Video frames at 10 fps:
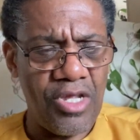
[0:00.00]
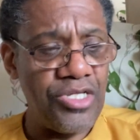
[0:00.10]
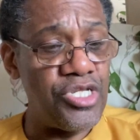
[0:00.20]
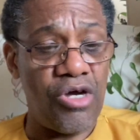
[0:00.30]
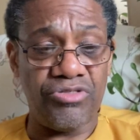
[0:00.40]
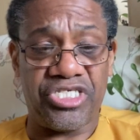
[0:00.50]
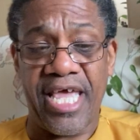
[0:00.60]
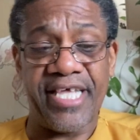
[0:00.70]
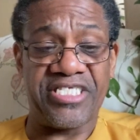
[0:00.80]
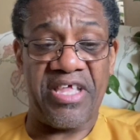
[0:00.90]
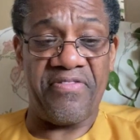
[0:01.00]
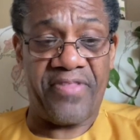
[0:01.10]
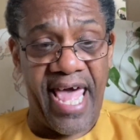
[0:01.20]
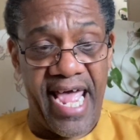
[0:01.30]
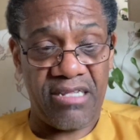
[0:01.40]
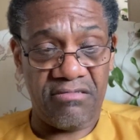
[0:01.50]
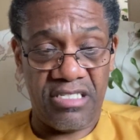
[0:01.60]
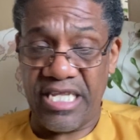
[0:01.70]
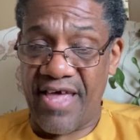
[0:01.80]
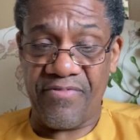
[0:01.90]
No chance in that.
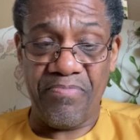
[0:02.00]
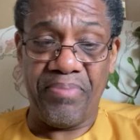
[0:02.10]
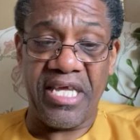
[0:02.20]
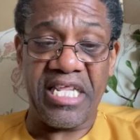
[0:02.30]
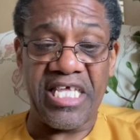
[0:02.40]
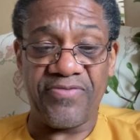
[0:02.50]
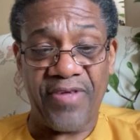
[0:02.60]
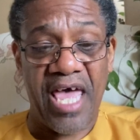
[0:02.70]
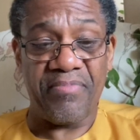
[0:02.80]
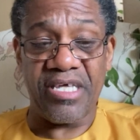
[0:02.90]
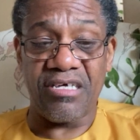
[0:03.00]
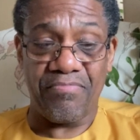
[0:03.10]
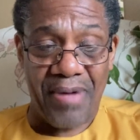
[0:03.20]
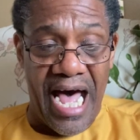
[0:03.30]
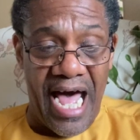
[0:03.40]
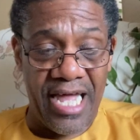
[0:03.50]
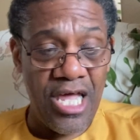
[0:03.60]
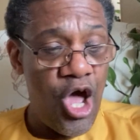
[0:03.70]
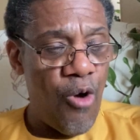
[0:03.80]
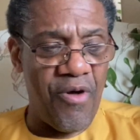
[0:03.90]
Levin bid his family goodbye
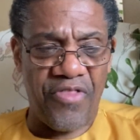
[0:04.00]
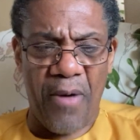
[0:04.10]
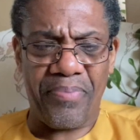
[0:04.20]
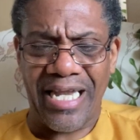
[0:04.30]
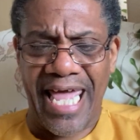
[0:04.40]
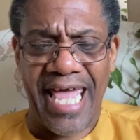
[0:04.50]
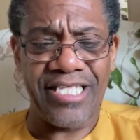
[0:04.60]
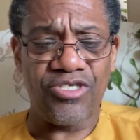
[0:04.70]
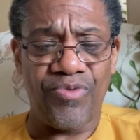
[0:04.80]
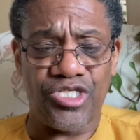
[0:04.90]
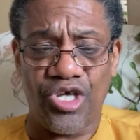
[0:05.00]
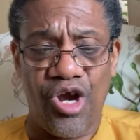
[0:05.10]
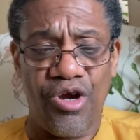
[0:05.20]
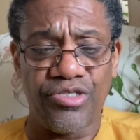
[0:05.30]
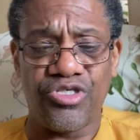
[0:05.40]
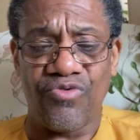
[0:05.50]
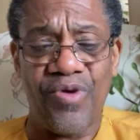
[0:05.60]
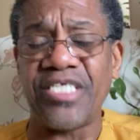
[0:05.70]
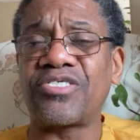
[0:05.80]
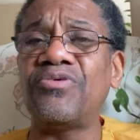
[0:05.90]
with a plan to return to
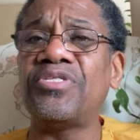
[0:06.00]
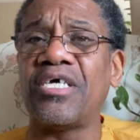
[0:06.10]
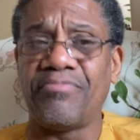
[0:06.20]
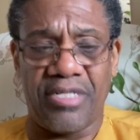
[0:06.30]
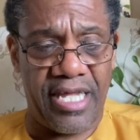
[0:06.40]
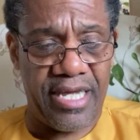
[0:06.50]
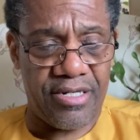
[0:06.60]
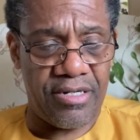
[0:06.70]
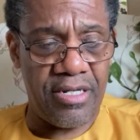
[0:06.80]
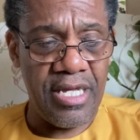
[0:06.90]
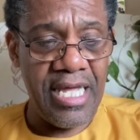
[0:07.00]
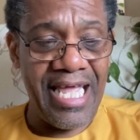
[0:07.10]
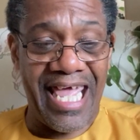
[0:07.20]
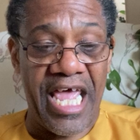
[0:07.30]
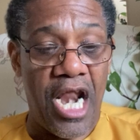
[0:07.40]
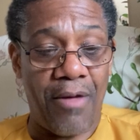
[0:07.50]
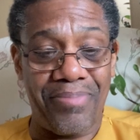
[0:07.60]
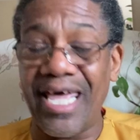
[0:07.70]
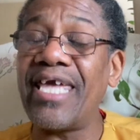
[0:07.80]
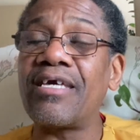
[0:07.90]
rescue them later. In a
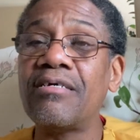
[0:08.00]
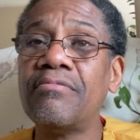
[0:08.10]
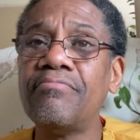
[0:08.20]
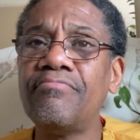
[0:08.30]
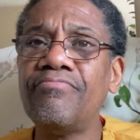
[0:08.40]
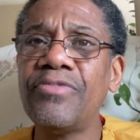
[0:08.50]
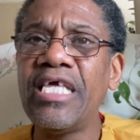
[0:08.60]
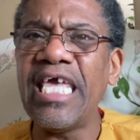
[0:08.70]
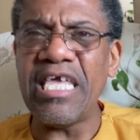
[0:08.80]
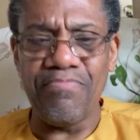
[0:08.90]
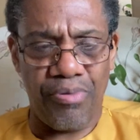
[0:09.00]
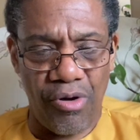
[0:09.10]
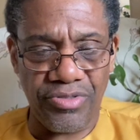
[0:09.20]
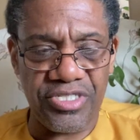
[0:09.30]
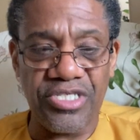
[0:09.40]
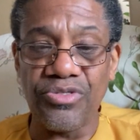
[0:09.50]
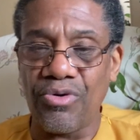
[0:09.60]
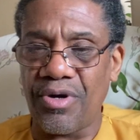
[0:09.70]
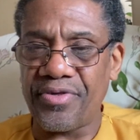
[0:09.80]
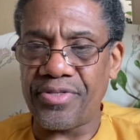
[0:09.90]
blink, he bolted
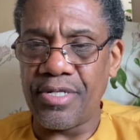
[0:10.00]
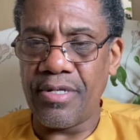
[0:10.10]
north.